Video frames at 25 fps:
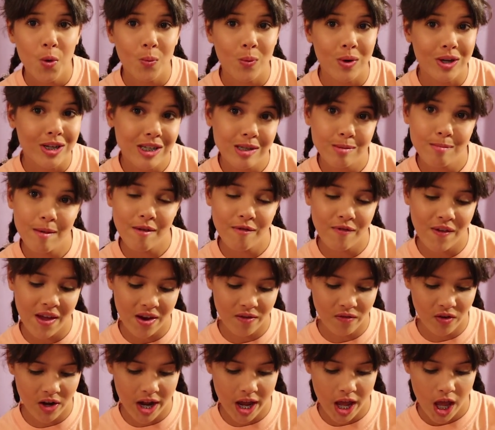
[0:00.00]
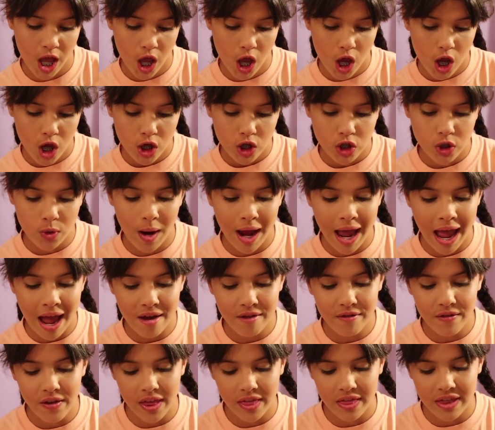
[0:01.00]
which is my favorite. So I
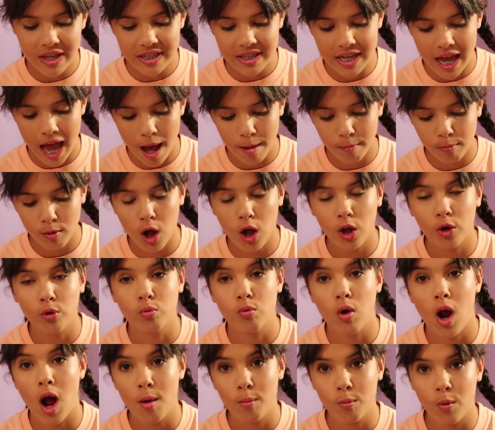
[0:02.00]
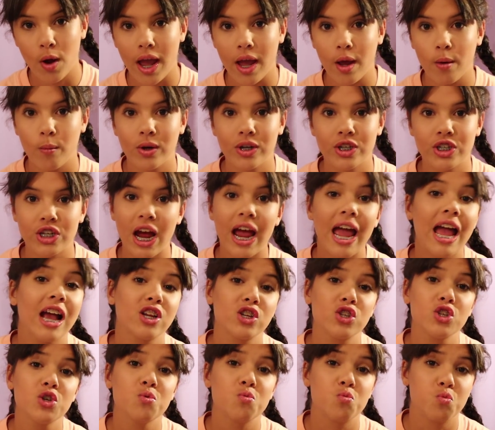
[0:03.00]
have this app called Romwe, which I
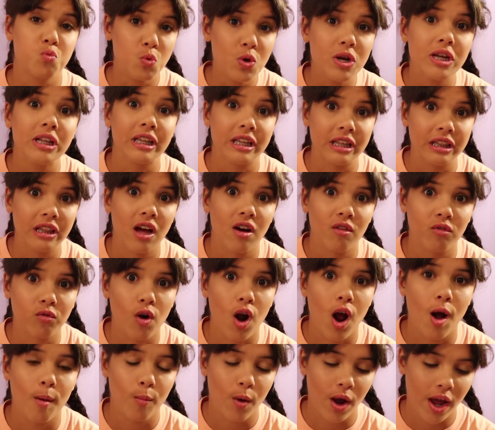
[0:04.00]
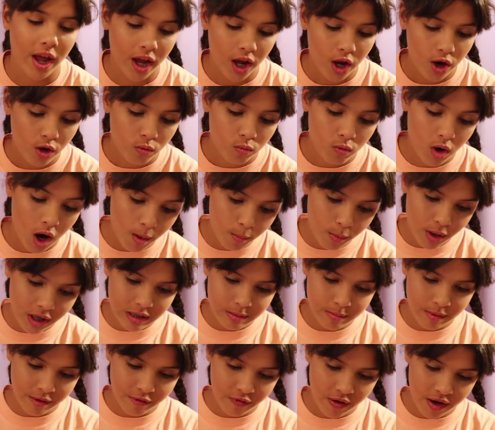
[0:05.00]
actually really love Romwe. Romwe
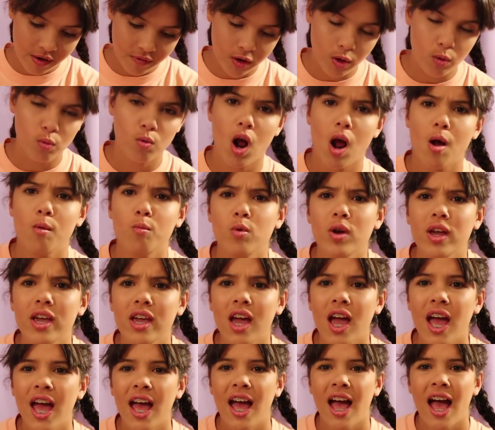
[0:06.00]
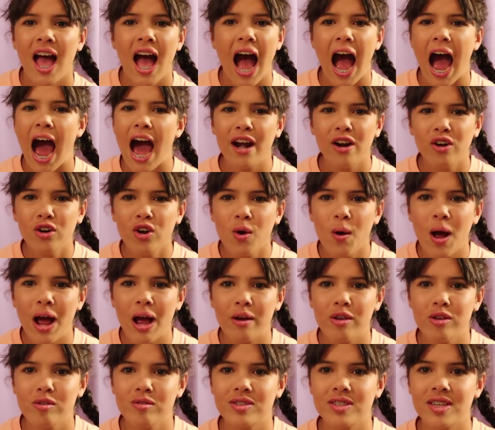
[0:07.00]
is my favorite. Romwe, I don't know
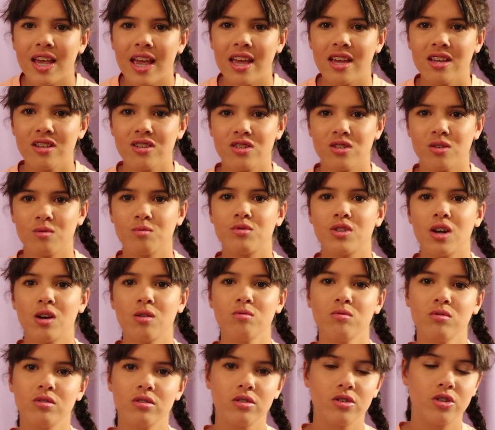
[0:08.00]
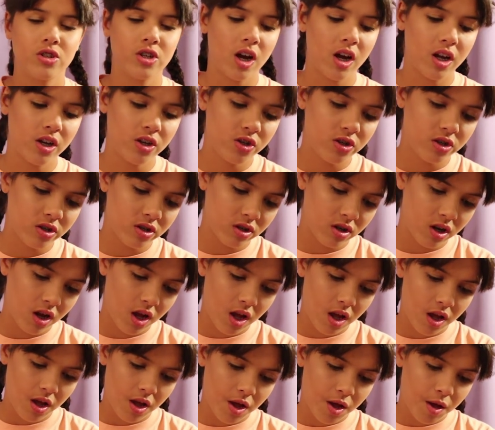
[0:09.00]
how you say it, so don't judge.
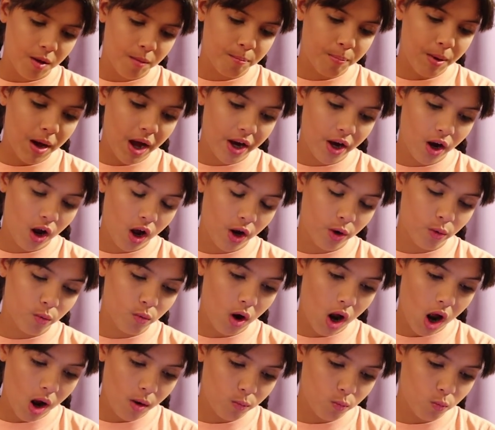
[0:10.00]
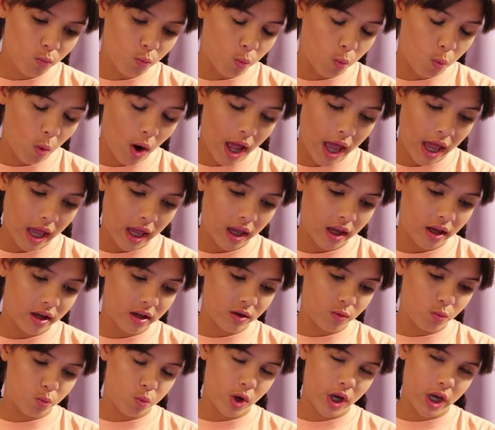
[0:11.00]
But on
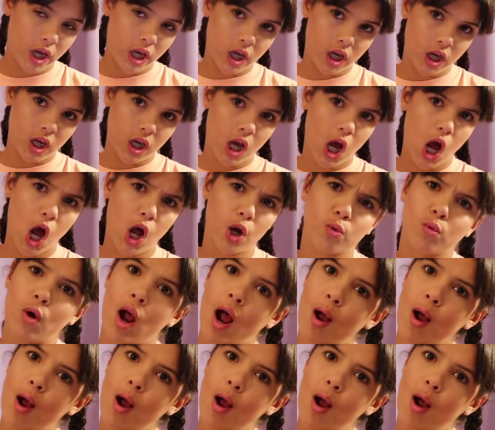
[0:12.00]
Romwe, we, on